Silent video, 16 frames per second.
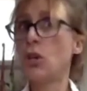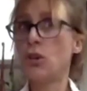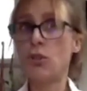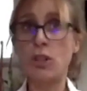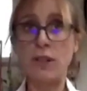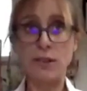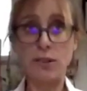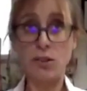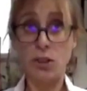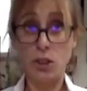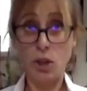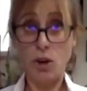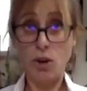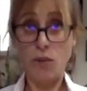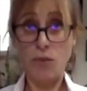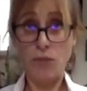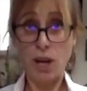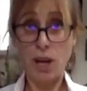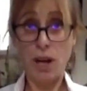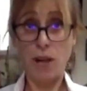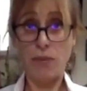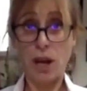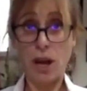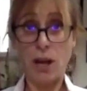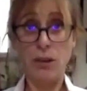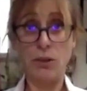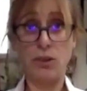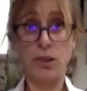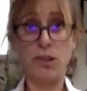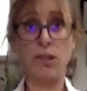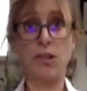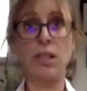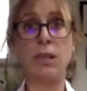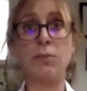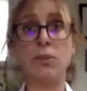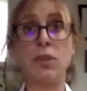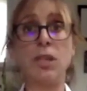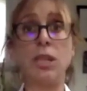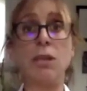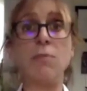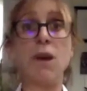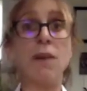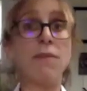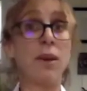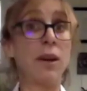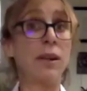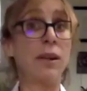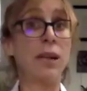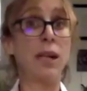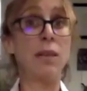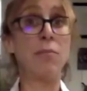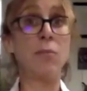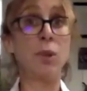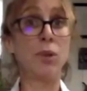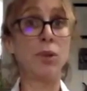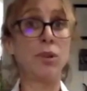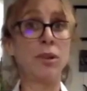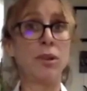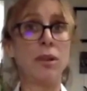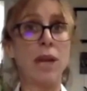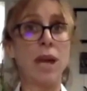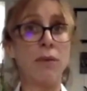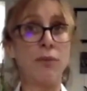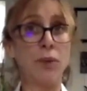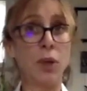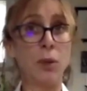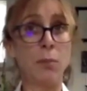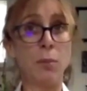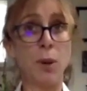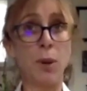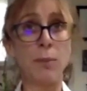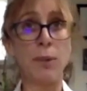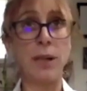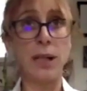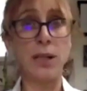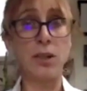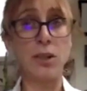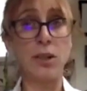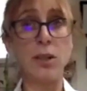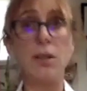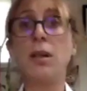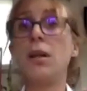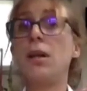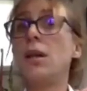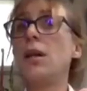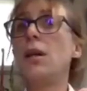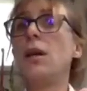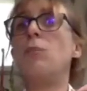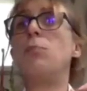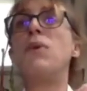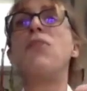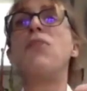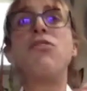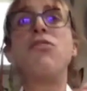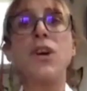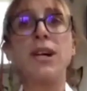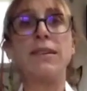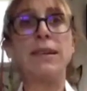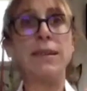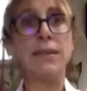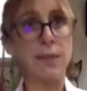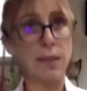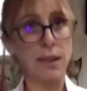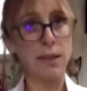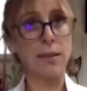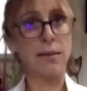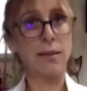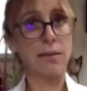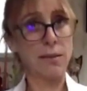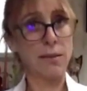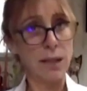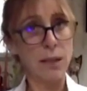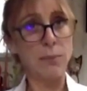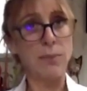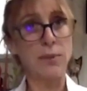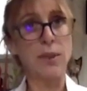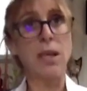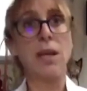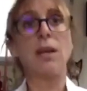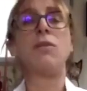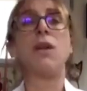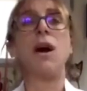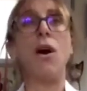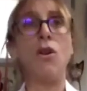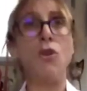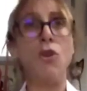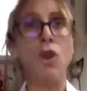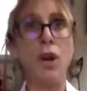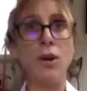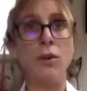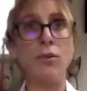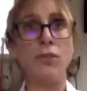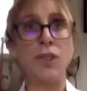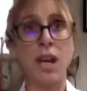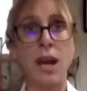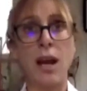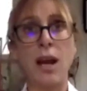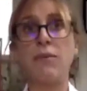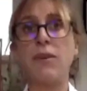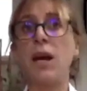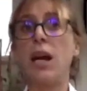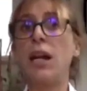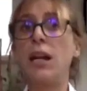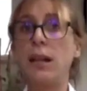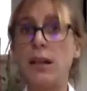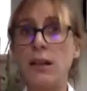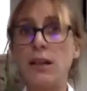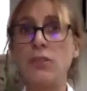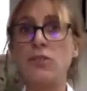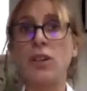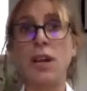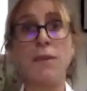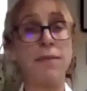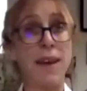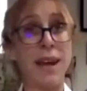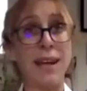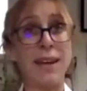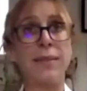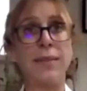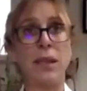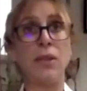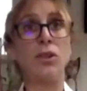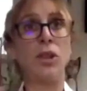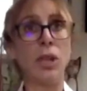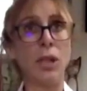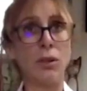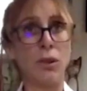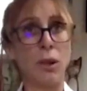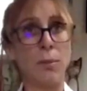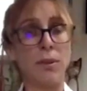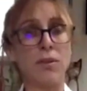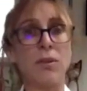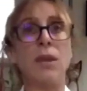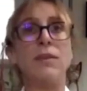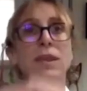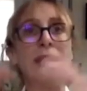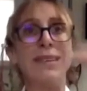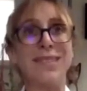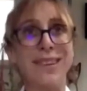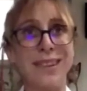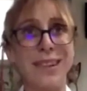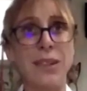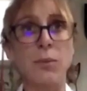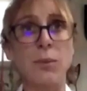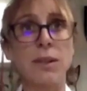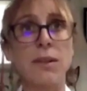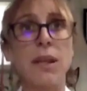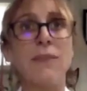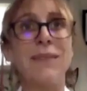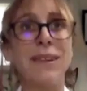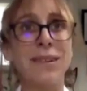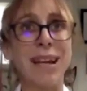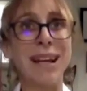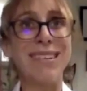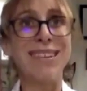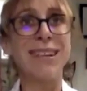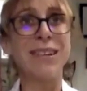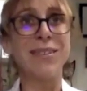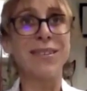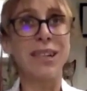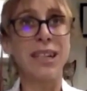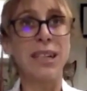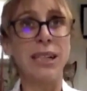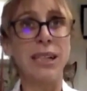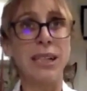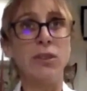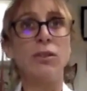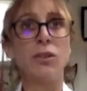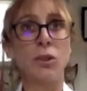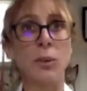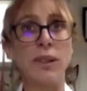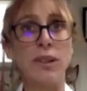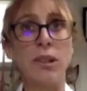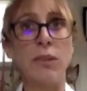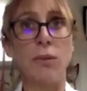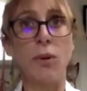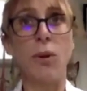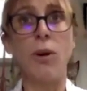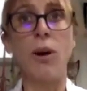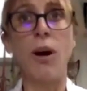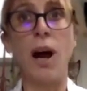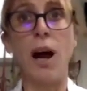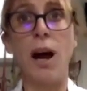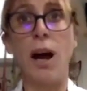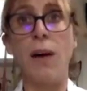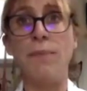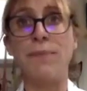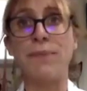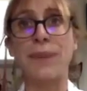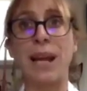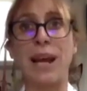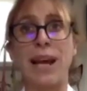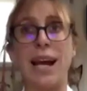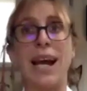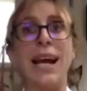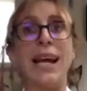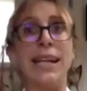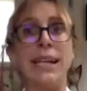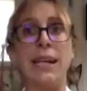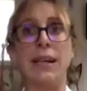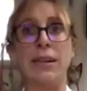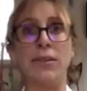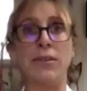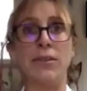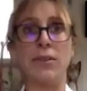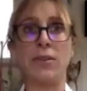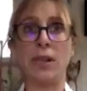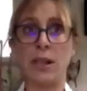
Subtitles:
So this is not the 100 SNPs that you might find in a modern African population, but 36 SNPs that are known to have a large effect in Europe. So these are these ones like these SLC 24A and